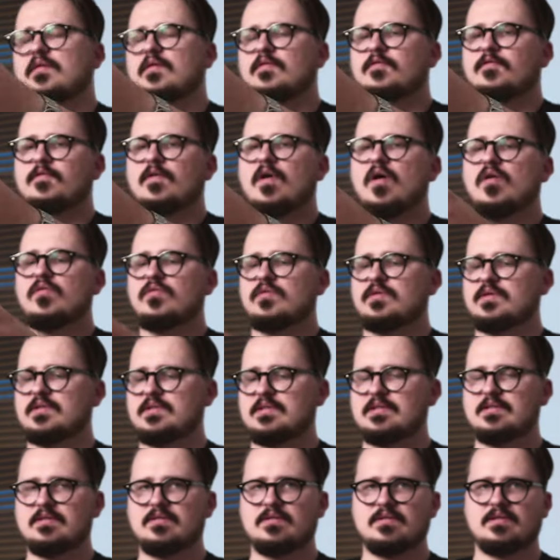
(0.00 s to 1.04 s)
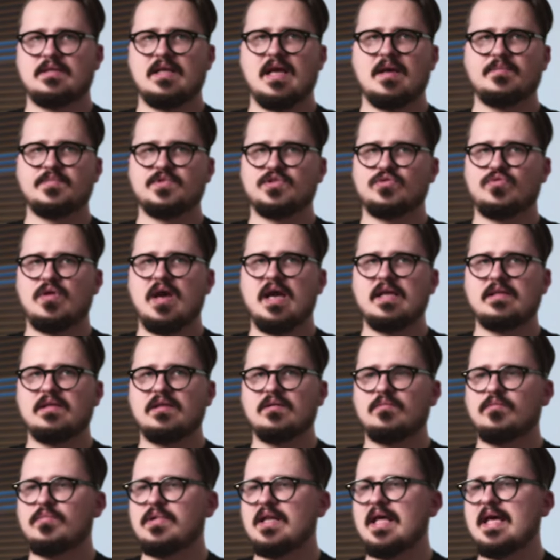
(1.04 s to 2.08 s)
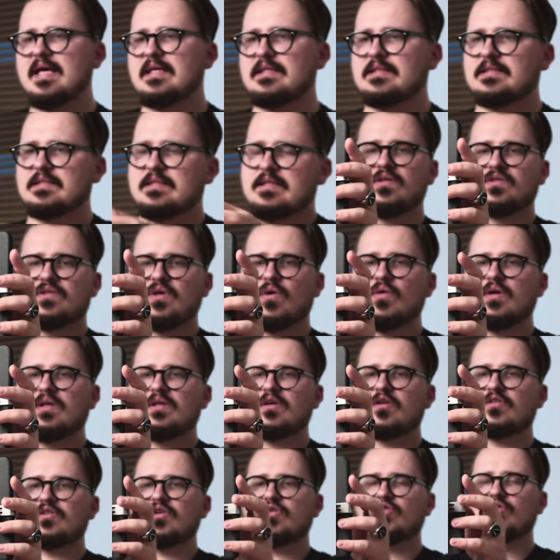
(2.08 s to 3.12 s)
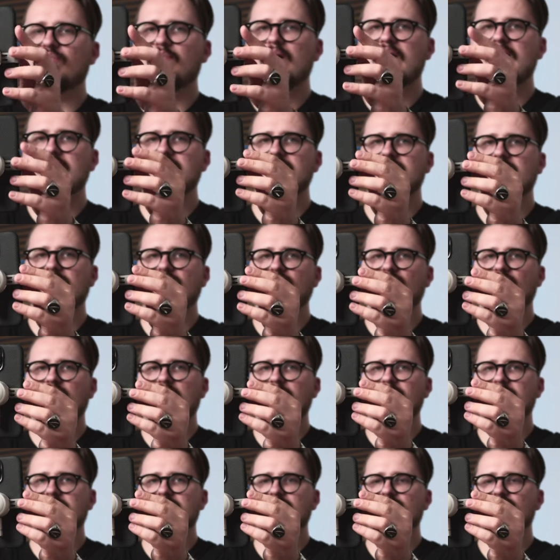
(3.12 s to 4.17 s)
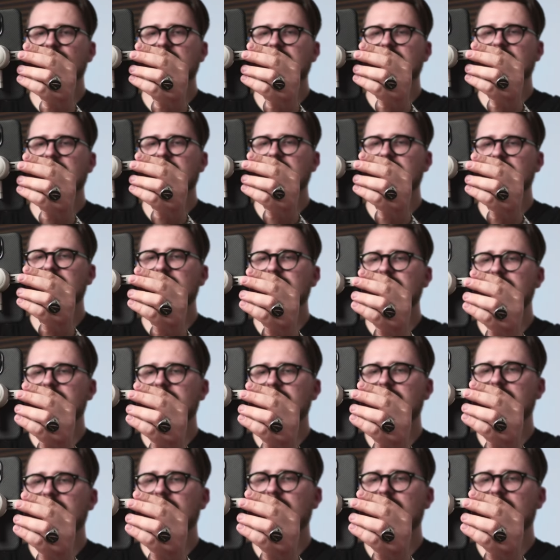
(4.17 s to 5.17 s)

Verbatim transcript: The phone snaps right in place. So in order to balance it, you keep it straight like this.